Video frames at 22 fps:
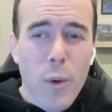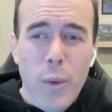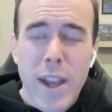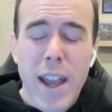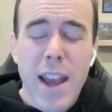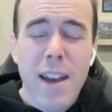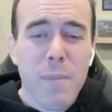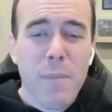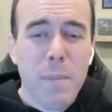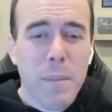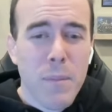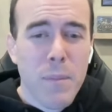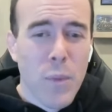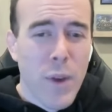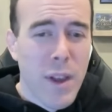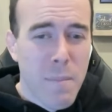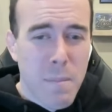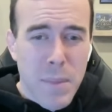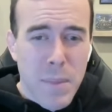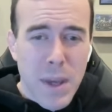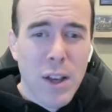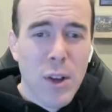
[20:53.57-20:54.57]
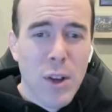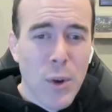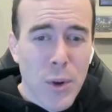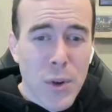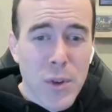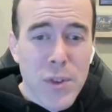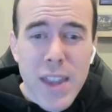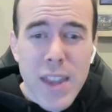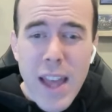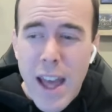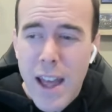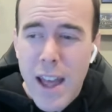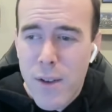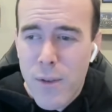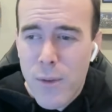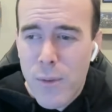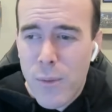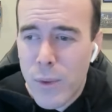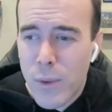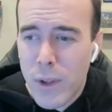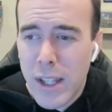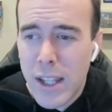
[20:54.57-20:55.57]
We have we have big goals that
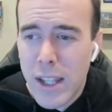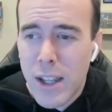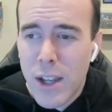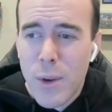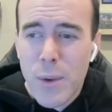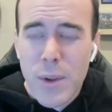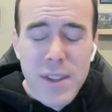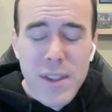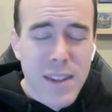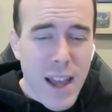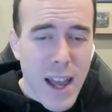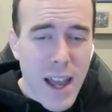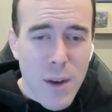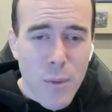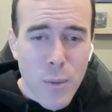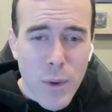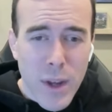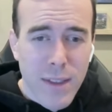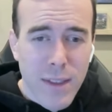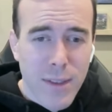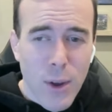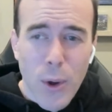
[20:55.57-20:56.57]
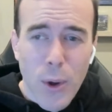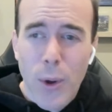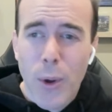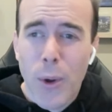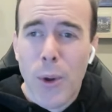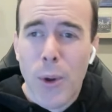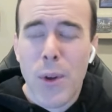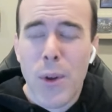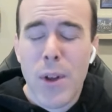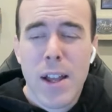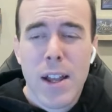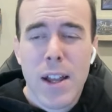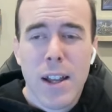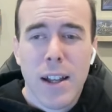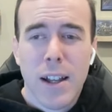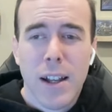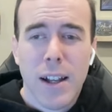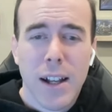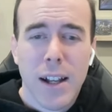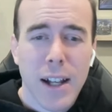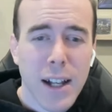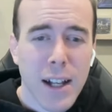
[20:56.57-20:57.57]
really coincide with the whole
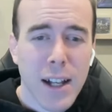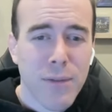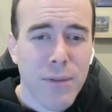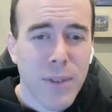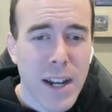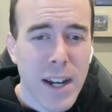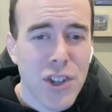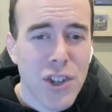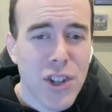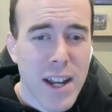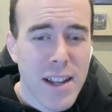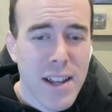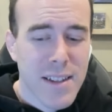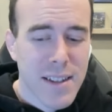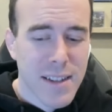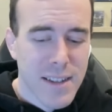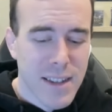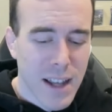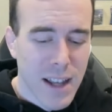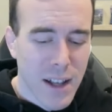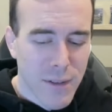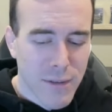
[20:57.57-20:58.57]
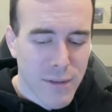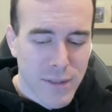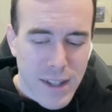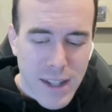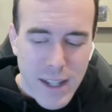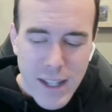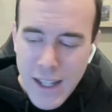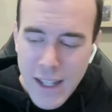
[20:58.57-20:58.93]
uh, franchise itself.